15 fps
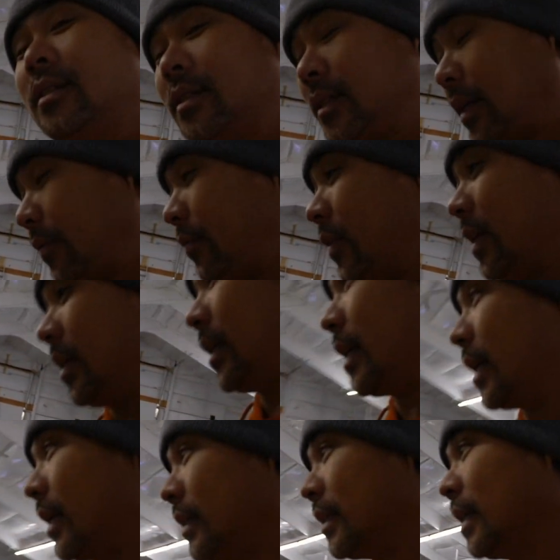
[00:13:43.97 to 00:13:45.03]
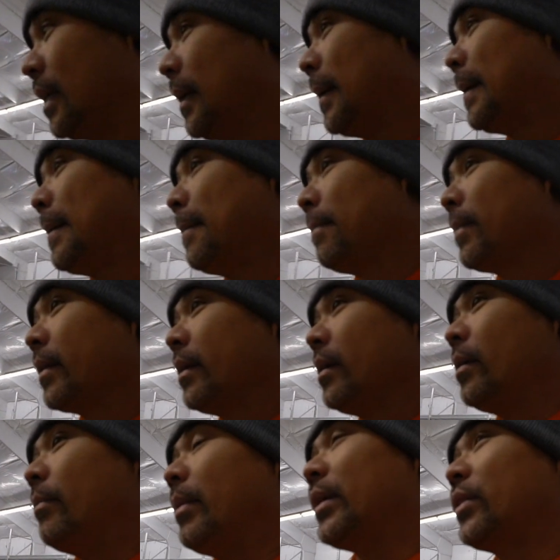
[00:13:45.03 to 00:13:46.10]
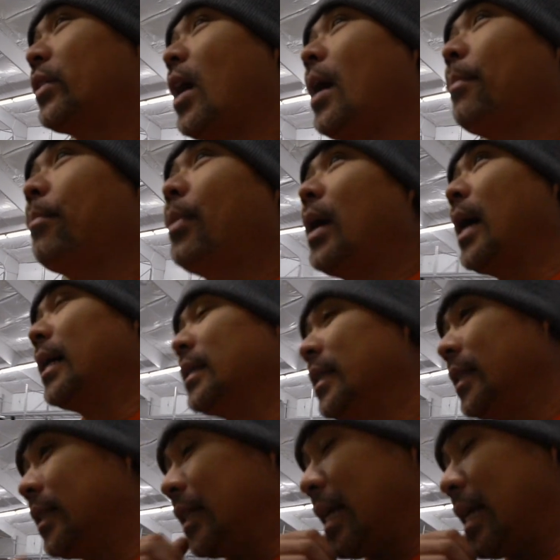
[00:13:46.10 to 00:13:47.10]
different you guys my thought process